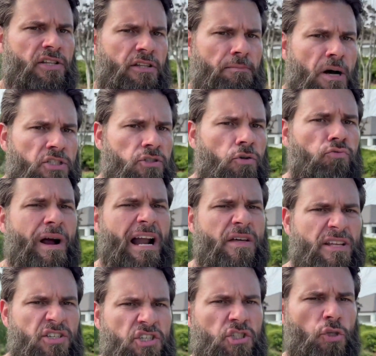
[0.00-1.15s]
the muscle rather
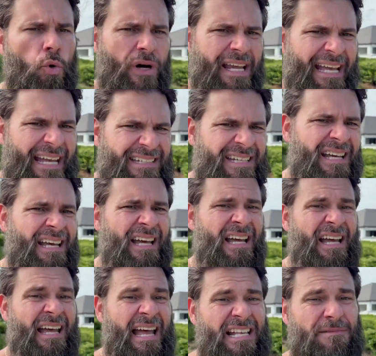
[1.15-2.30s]
than storing it
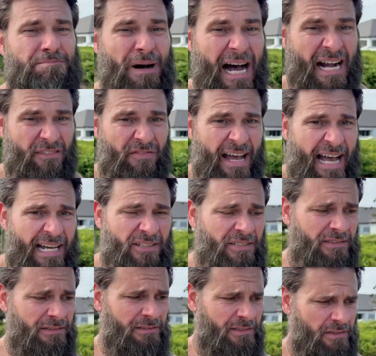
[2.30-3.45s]
as body fat,
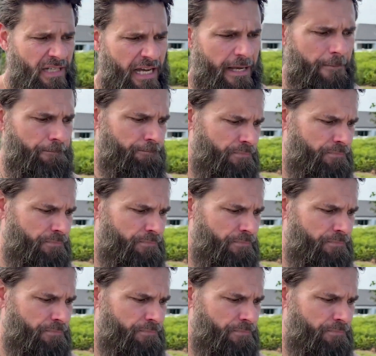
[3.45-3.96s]
okay?